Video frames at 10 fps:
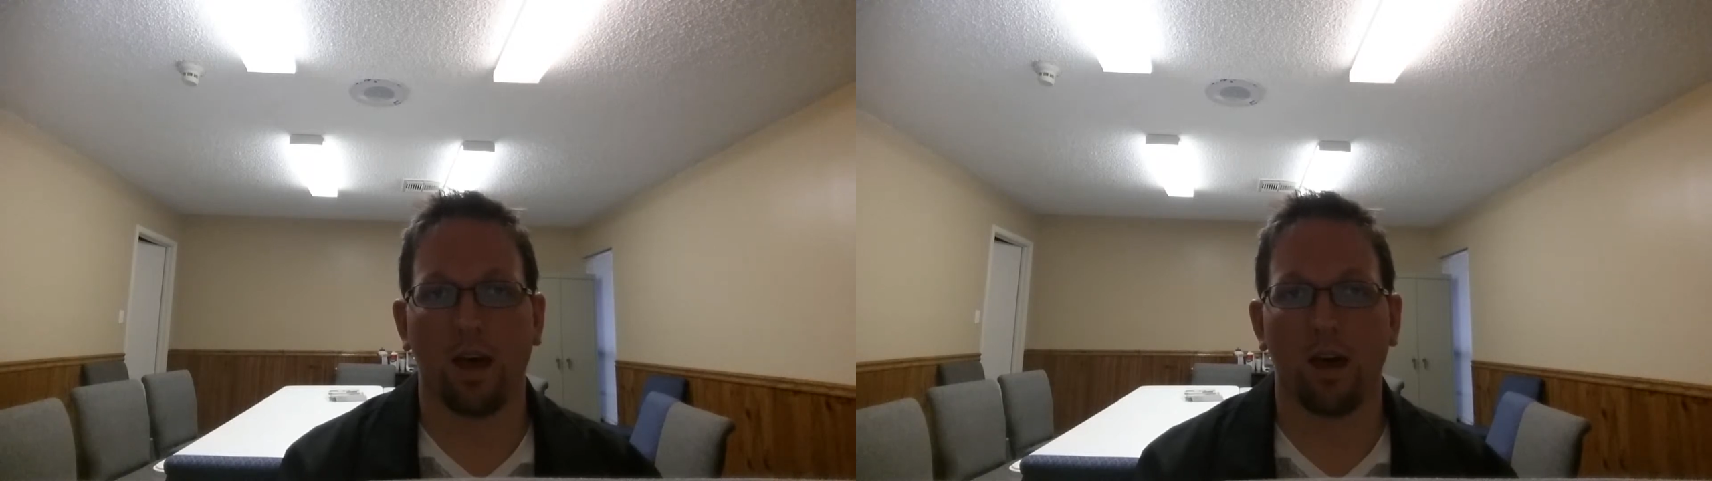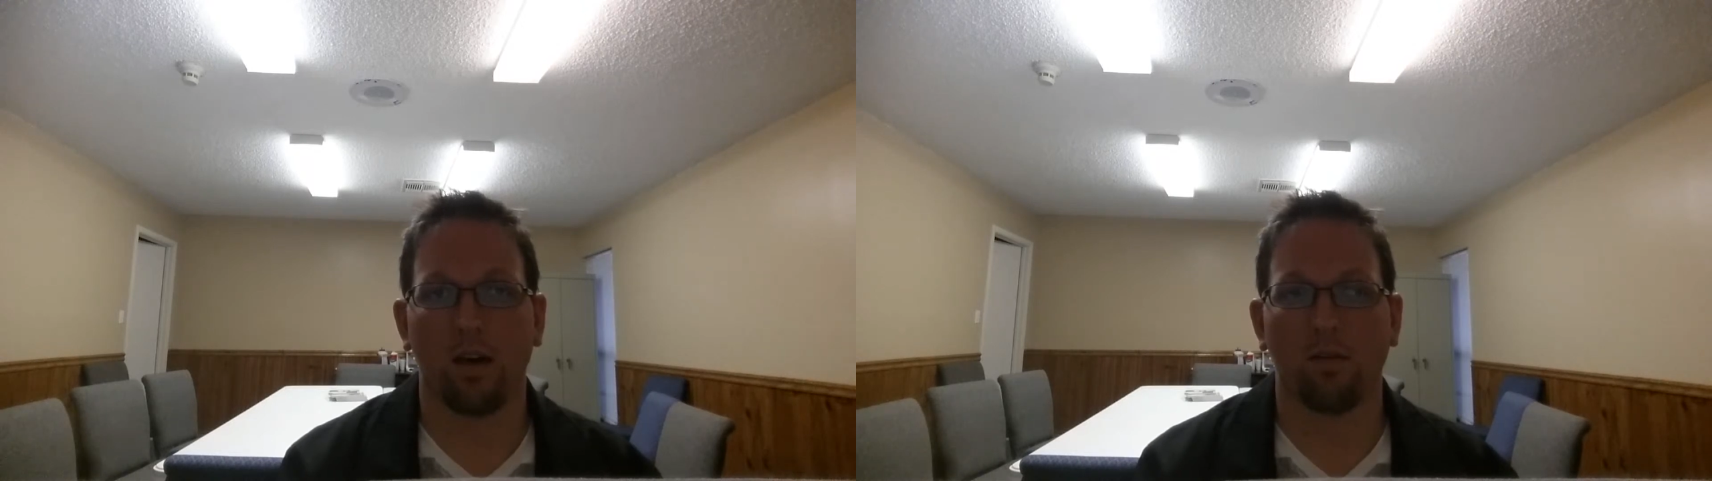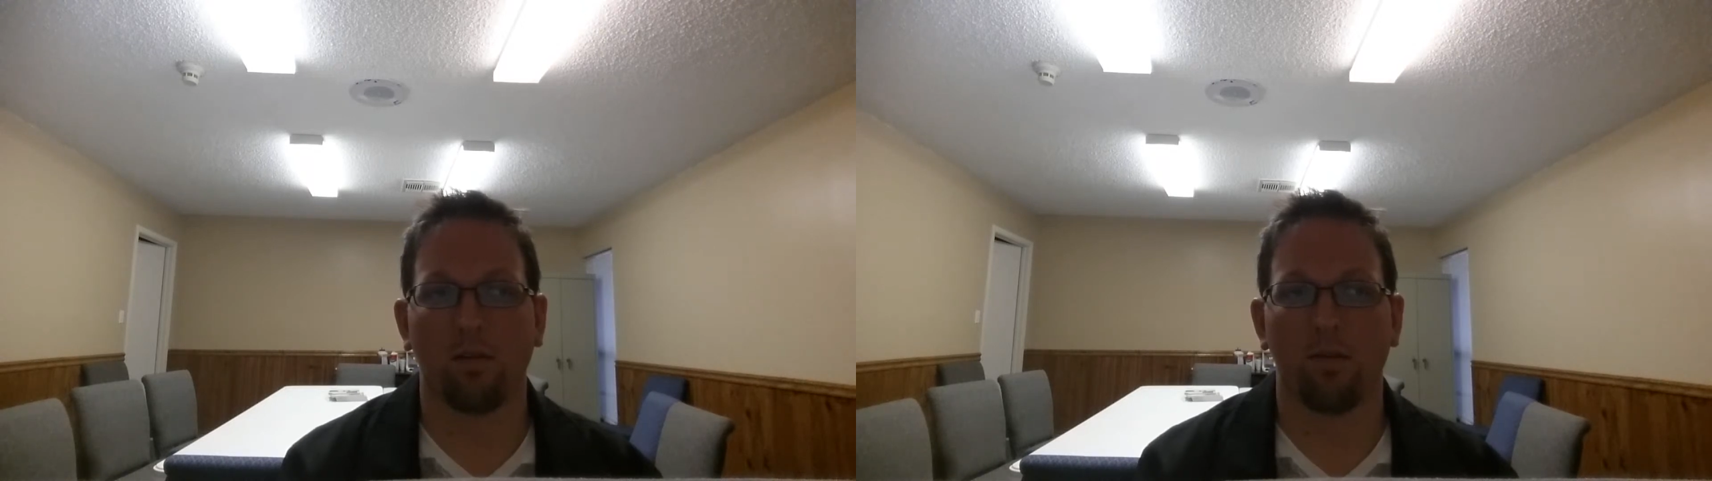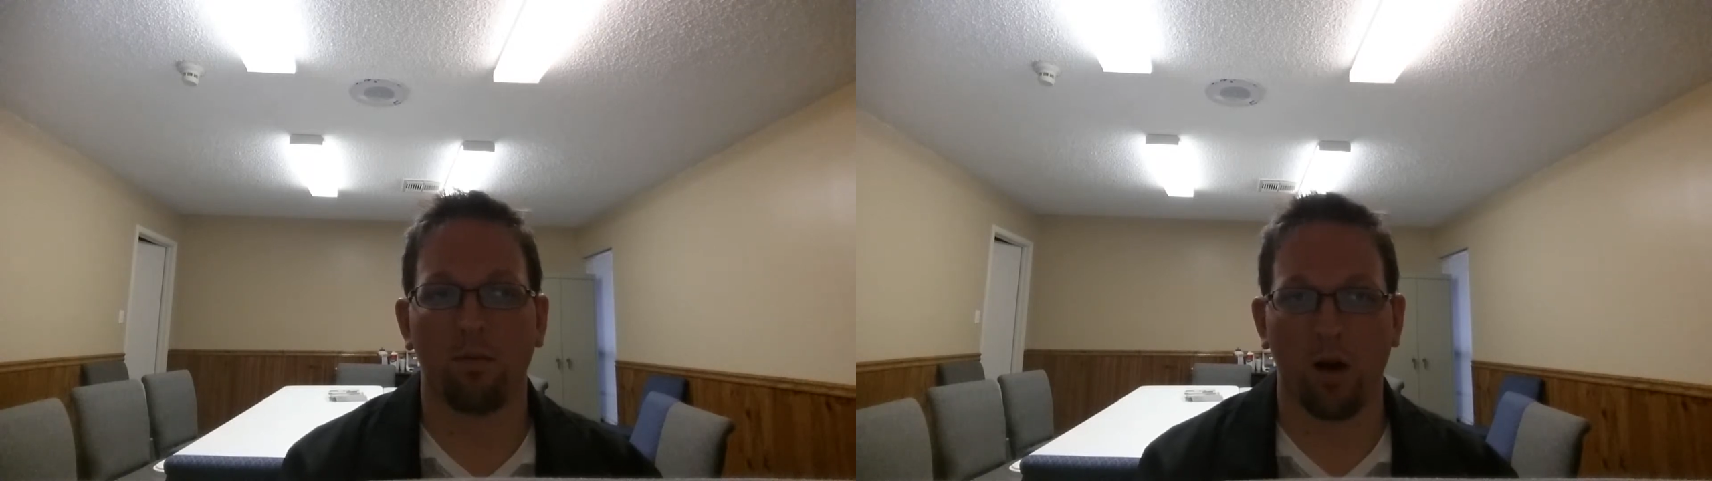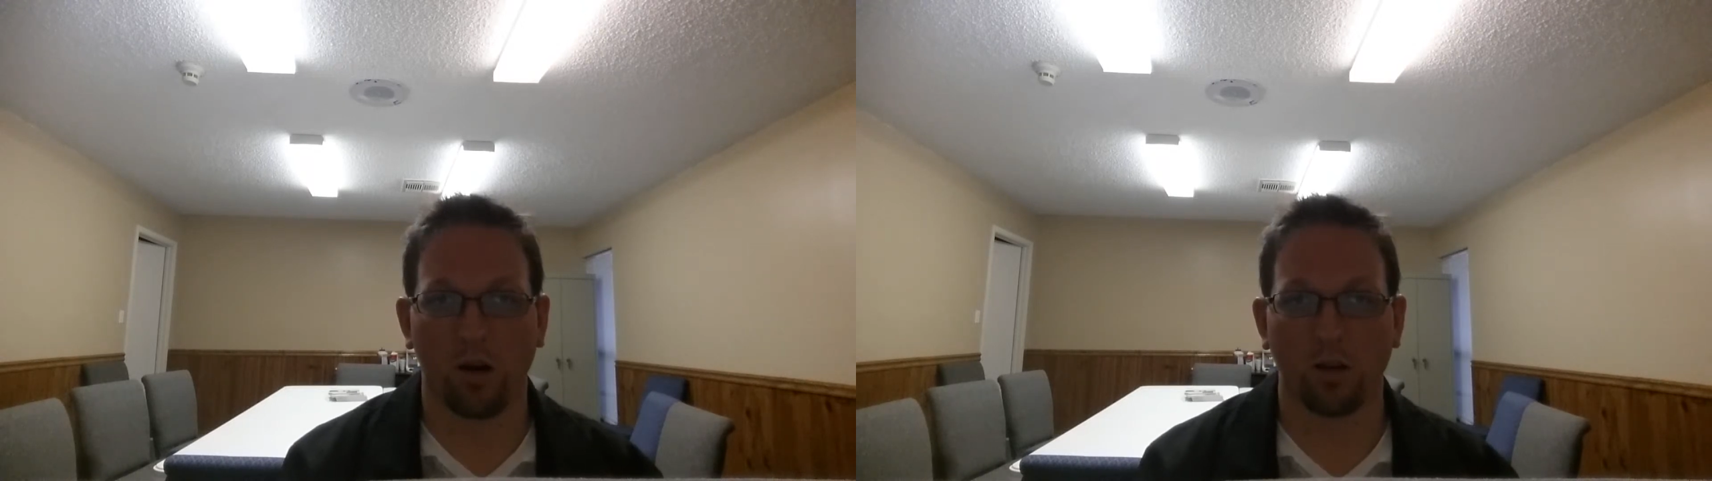of
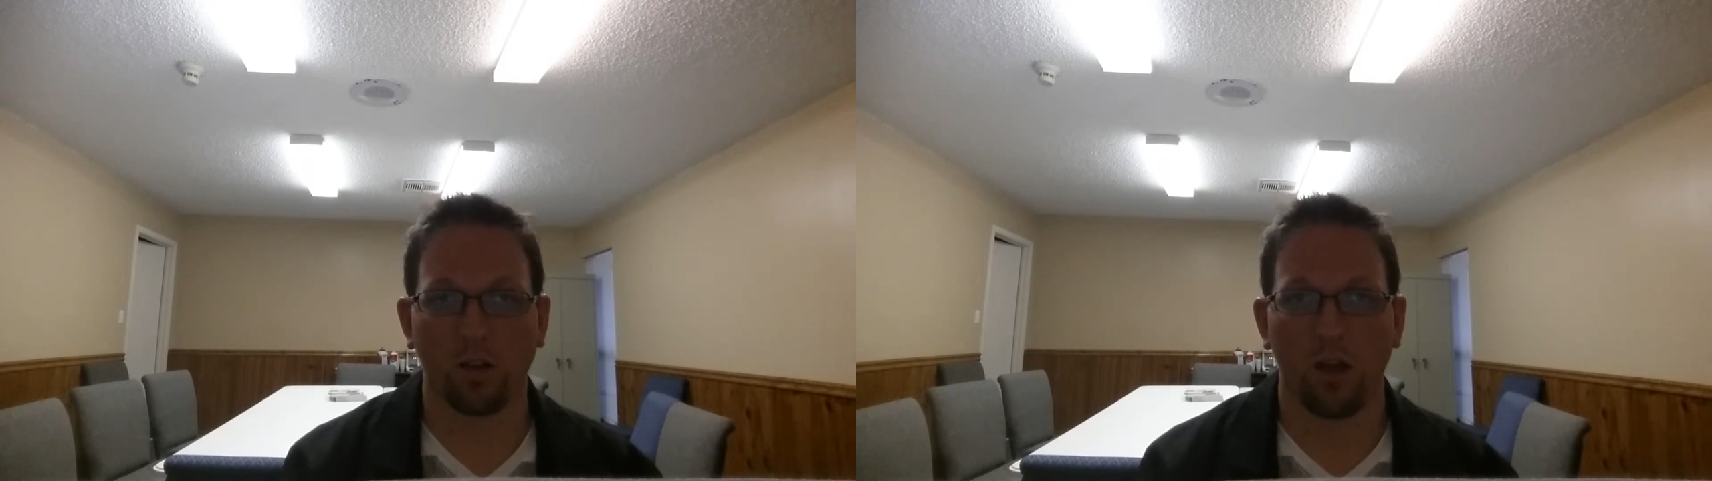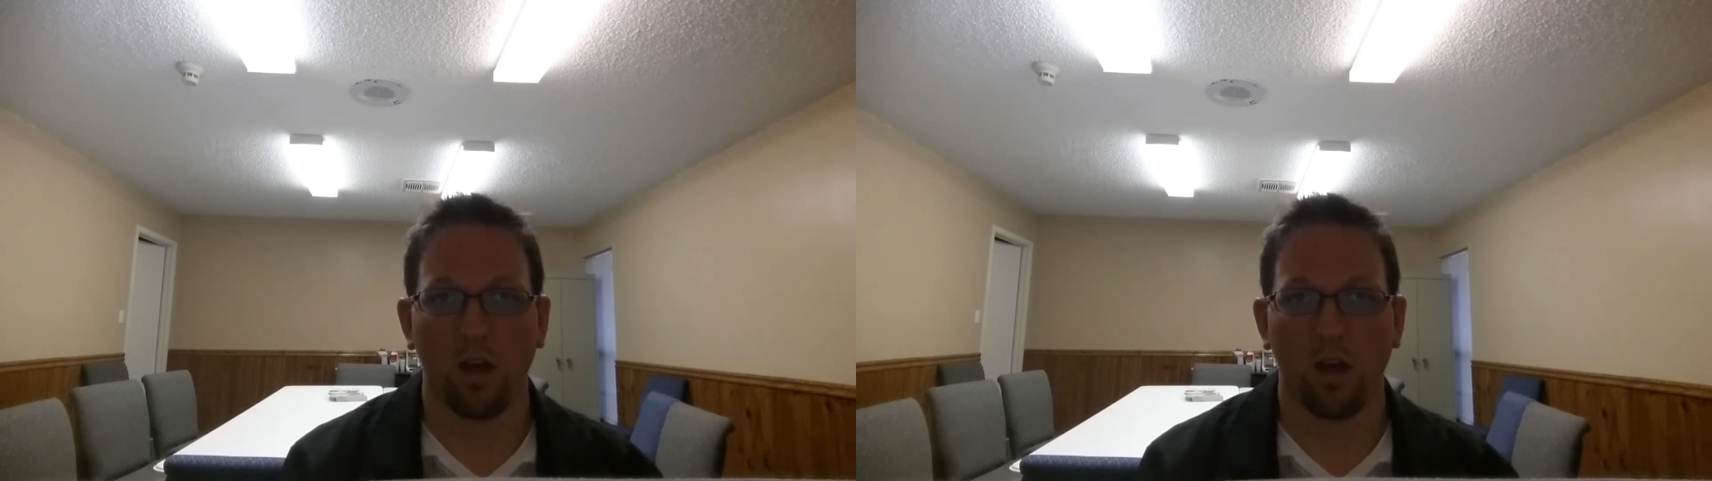March.